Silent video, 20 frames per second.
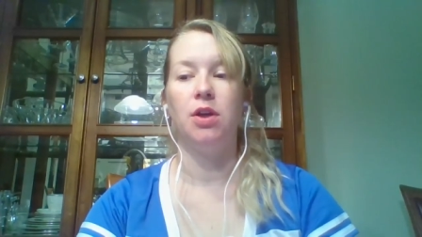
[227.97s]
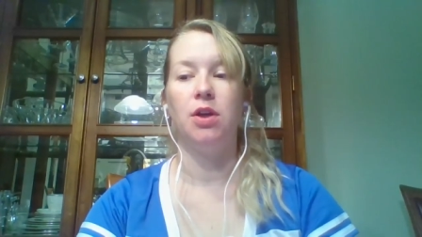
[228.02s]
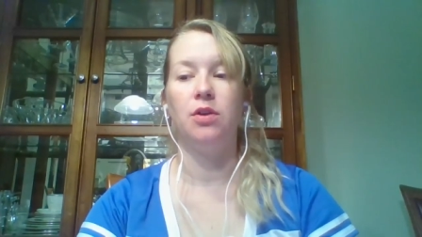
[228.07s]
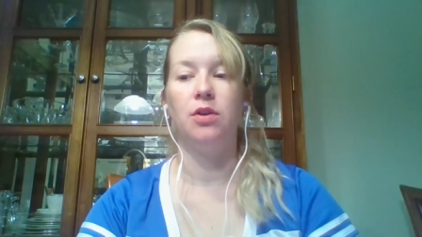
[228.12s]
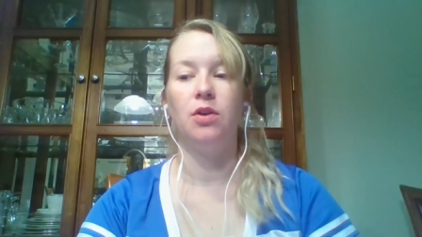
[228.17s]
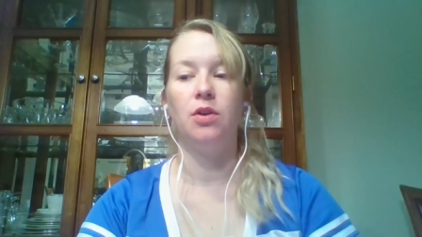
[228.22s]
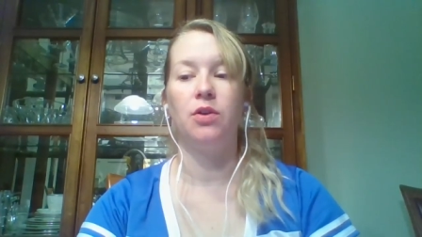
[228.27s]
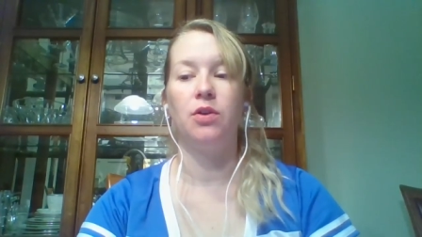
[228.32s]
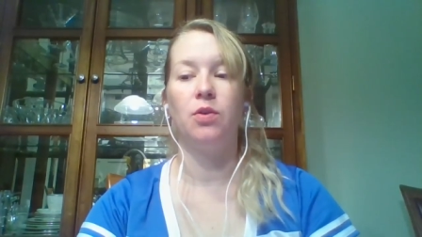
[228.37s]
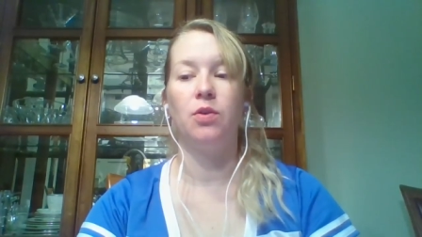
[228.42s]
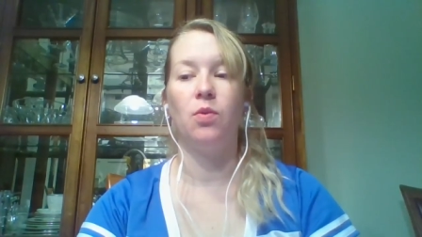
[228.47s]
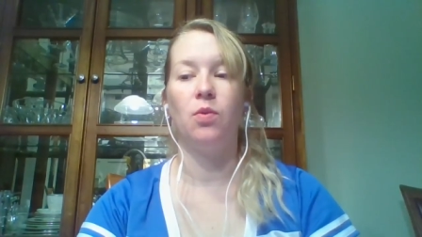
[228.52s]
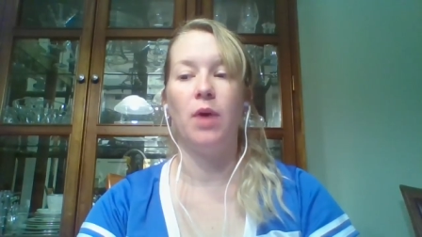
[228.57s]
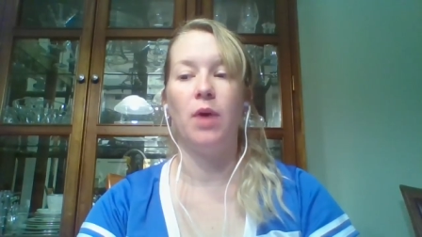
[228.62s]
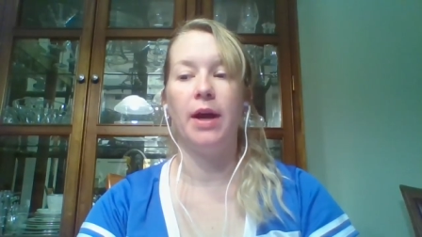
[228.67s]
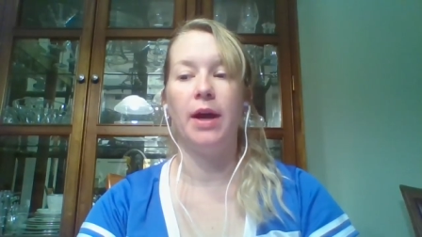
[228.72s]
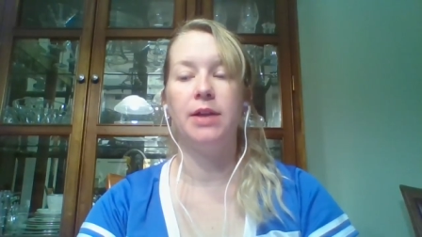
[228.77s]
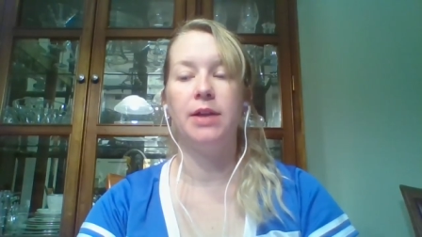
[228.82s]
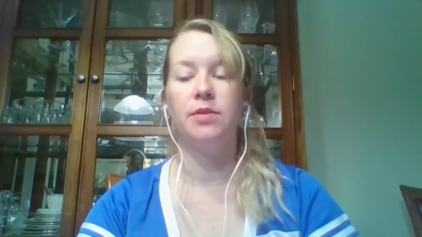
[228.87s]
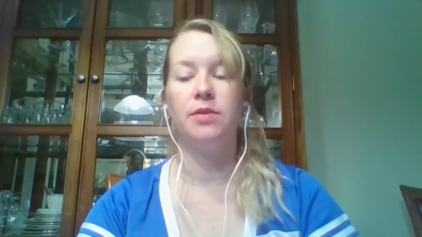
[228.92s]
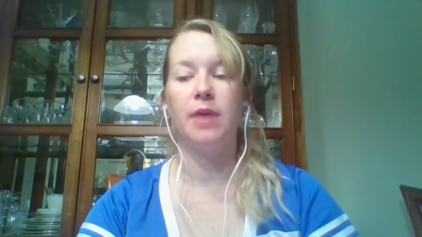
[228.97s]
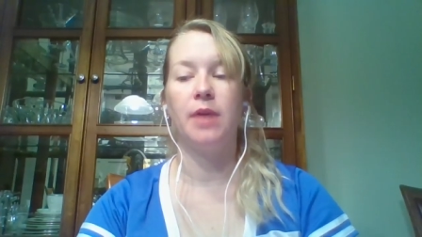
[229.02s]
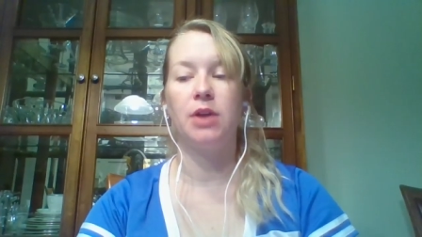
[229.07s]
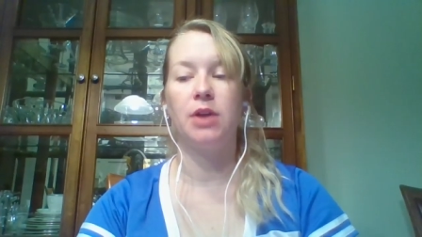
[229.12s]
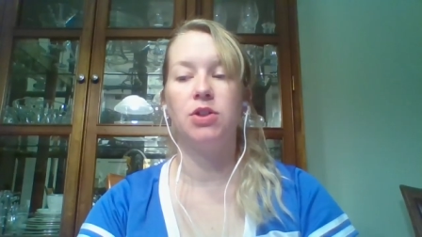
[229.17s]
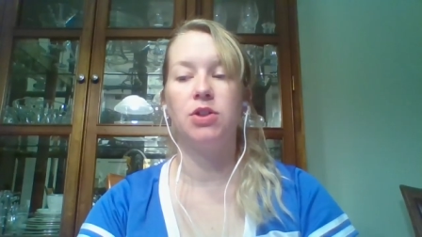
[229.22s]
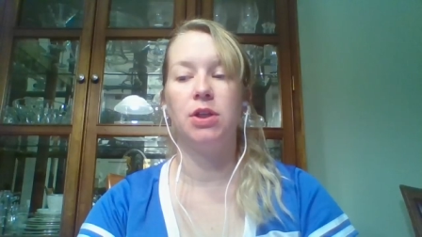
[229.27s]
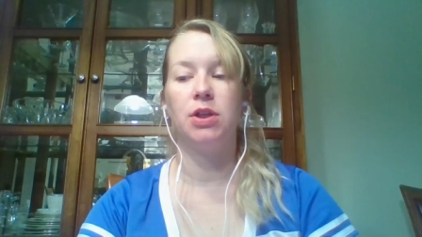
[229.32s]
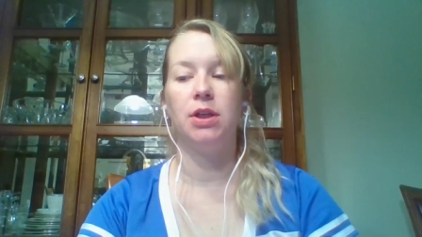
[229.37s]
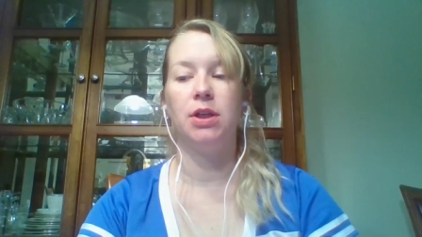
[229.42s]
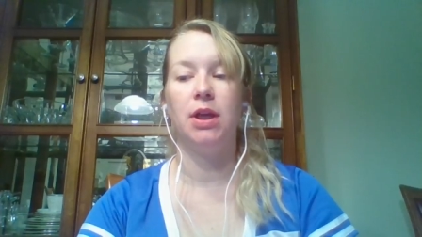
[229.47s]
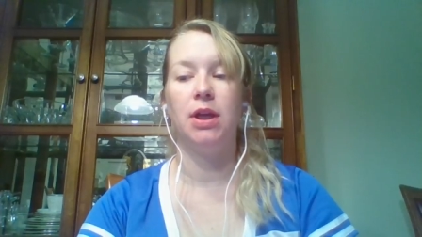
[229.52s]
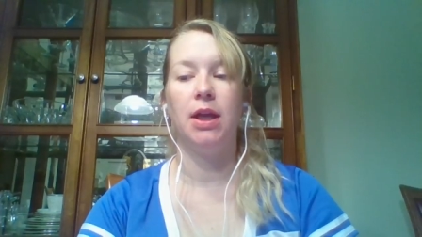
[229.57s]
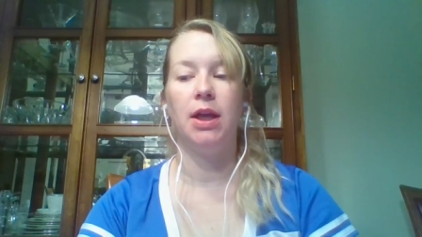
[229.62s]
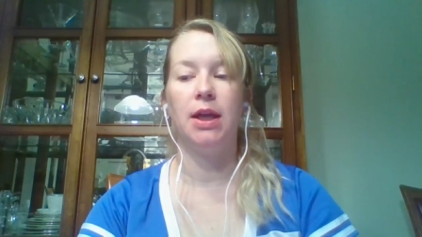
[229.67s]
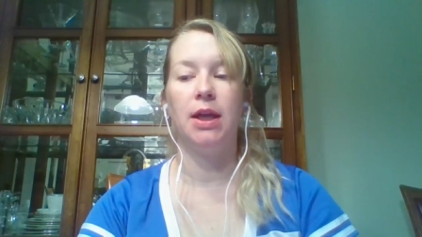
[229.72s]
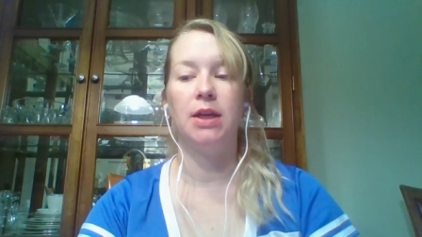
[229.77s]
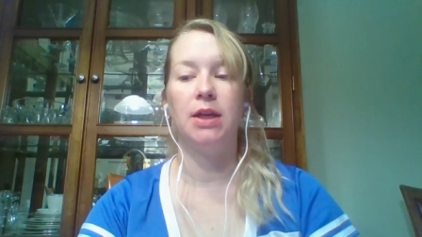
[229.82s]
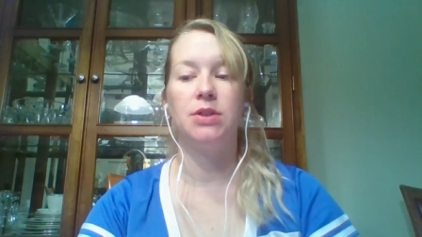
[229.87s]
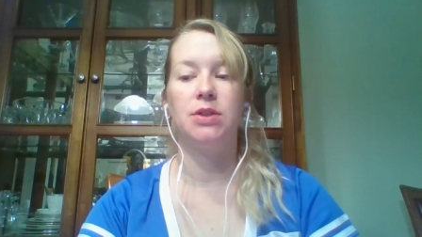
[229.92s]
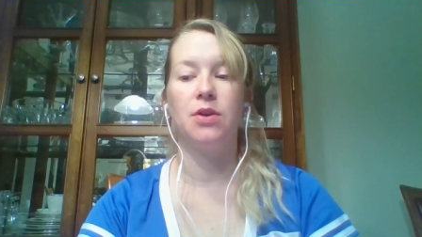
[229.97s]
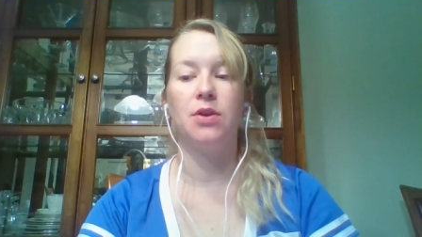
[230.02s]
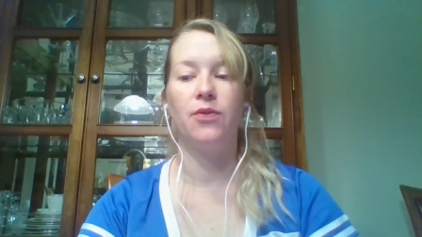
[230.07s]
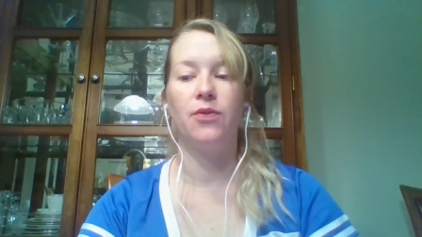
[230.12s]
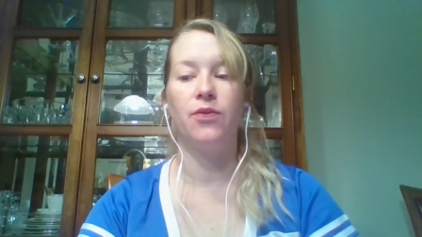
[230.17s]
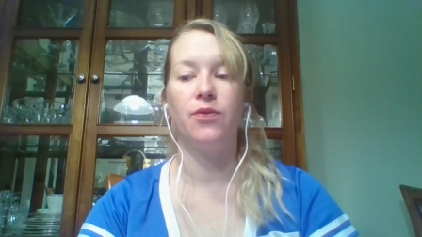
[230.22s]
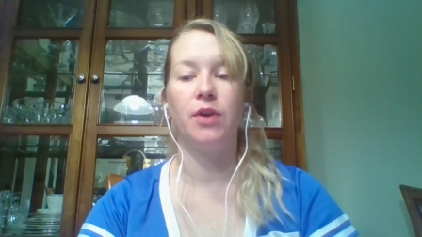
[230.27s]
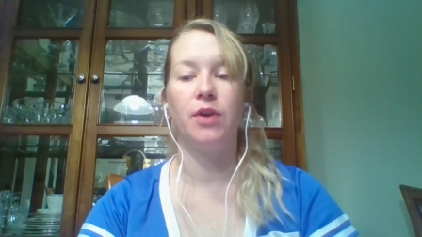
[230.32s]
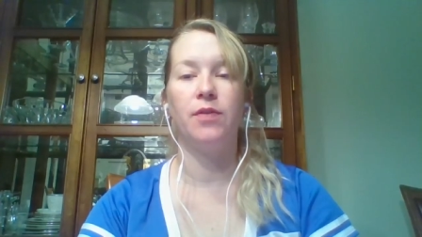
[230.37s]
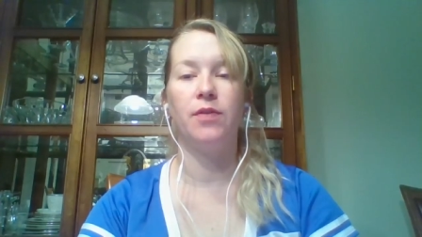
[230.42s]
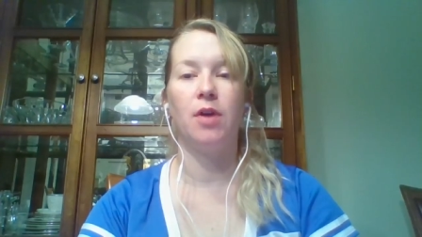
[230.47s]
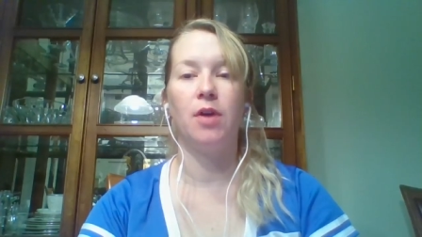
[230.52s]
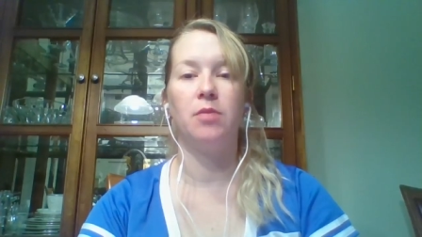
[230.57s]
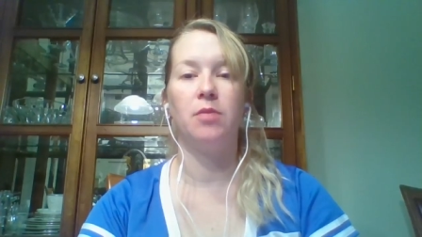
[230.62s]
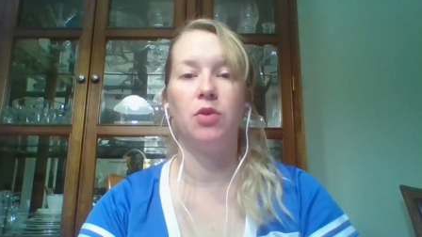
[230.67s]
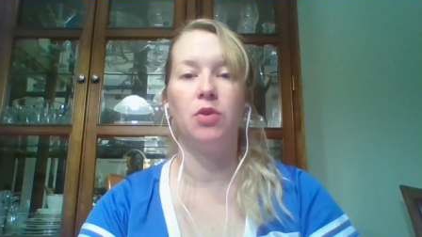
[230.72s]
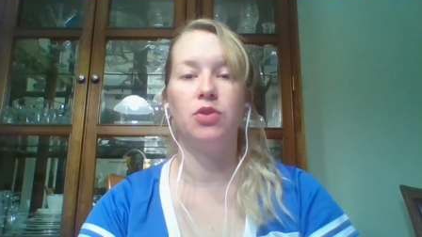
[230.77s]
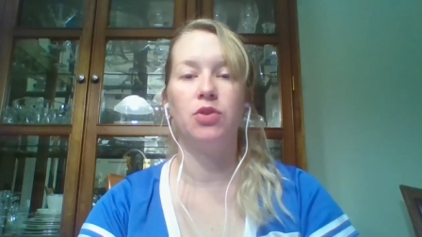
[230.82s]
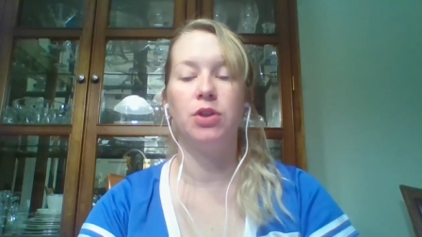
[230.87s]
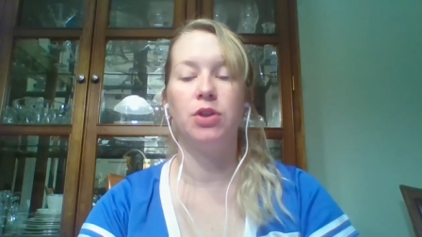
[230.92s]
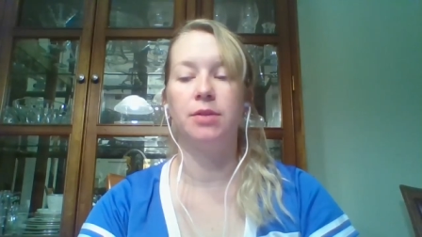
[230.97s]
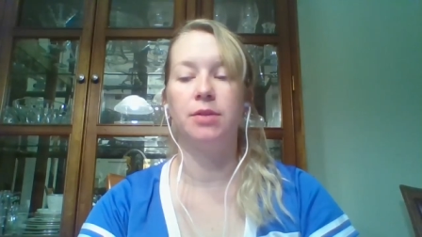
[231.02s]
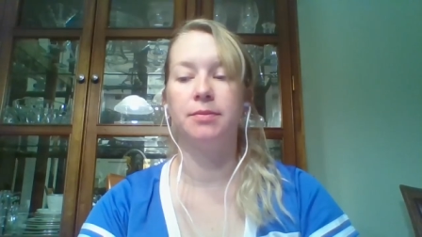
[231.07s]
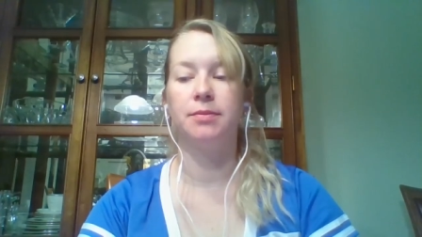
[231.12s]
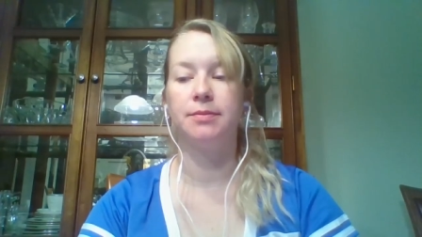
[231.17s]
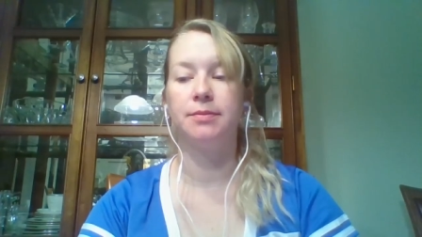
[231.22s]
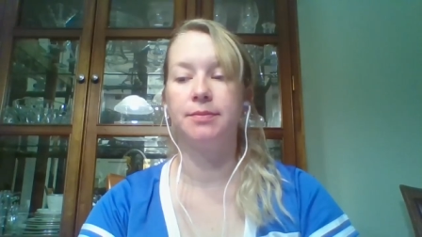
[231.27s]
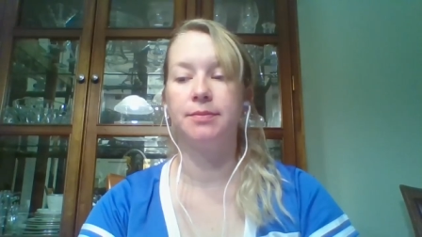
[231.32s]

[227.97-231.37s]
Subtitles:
you know the y direction is free fall motion.